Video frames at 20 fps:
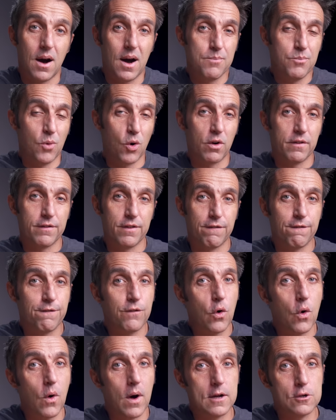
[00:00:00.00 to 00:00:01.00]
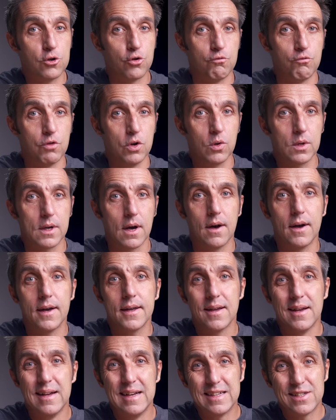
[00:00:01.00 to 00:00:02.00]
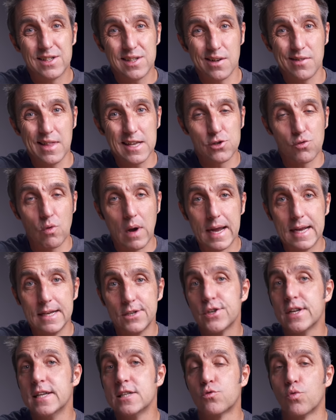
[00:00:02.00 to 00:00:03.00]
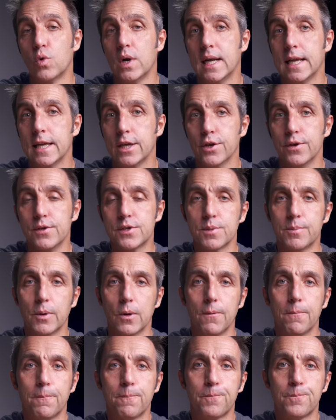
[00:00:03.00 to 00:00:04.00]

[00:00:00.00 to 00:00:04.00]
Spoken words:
I'm more of a 400 rule guy, so this range is really usable.